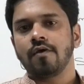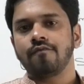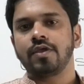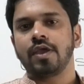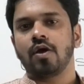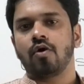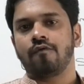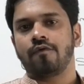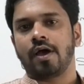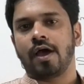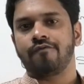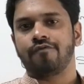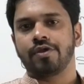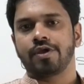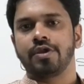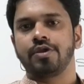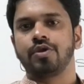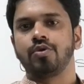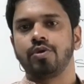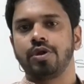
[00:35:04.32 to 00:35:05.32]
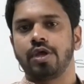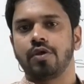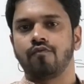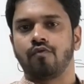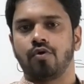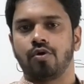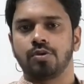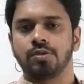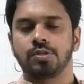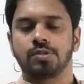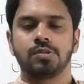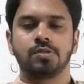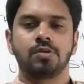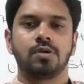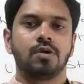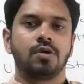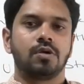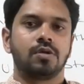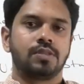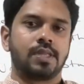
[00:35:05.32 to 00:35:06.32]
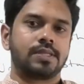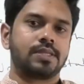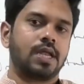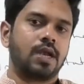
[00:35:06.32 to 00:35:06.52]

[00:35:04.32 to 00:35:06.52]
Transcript: of the African Union was that